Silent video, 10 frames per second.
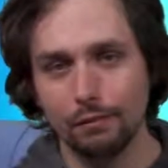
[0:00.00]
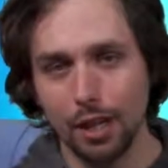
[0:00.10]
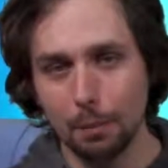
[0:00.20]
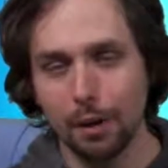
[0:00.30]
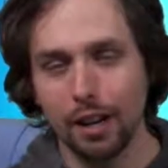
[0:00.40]

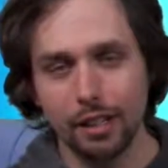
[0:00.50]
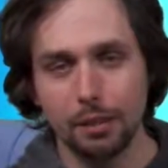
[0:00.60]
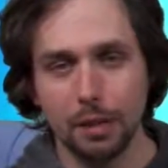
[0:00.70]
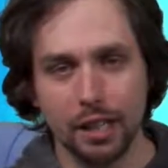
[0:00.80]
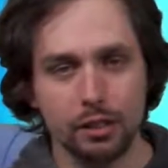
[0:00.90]
Vampire
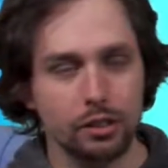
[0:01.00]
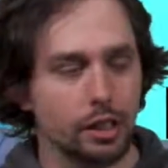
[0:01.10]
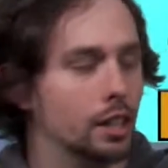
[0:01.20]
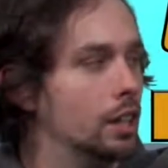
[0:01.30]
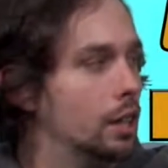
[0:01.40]
the
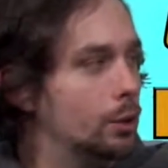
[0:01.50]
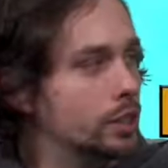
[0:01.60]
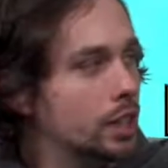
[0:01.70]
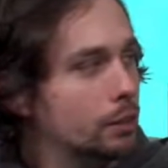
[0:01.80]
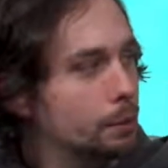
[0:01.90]
Masquerade,
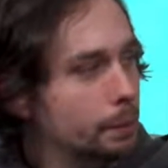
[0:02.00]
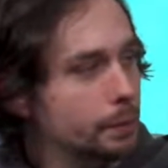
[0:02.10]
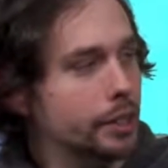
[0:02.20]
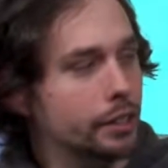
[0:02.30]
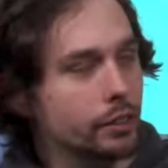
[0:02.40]
which I
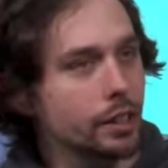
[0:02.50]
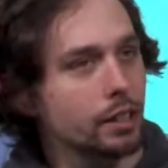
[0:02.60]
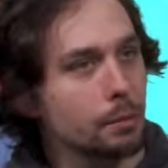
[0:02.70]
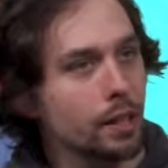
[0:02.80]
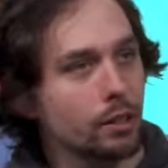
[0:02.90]
remember hearing
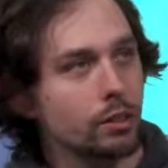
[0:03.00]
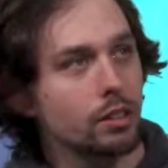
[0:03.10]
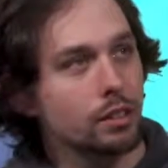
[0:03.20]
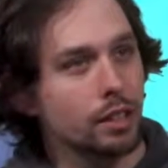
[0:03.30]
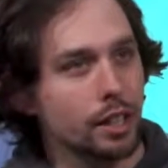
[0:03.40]
about
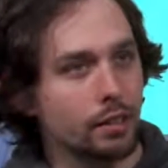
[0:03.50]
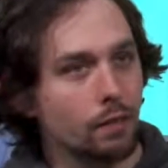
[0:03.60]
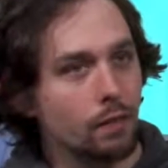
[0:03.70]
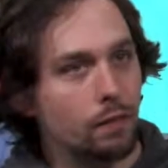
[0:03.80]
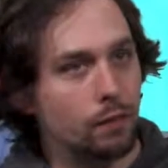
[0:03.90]
like
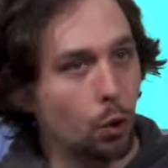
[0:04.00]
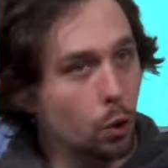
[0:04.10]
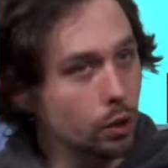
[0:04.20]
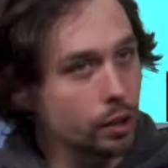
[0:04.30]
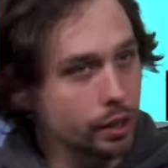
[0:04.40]

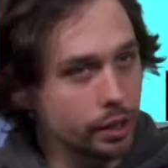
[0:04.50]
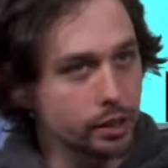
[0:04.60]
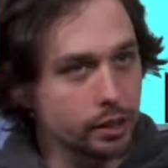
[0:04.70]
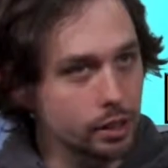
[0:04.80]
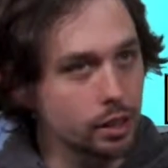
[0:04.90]
4
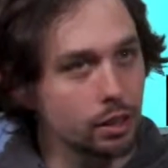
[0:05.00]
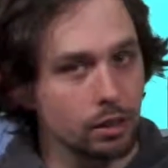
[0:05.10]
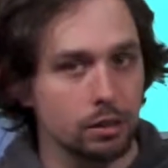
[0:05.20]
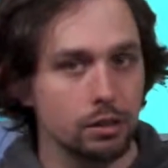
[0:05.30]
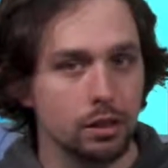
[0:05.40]
years ago.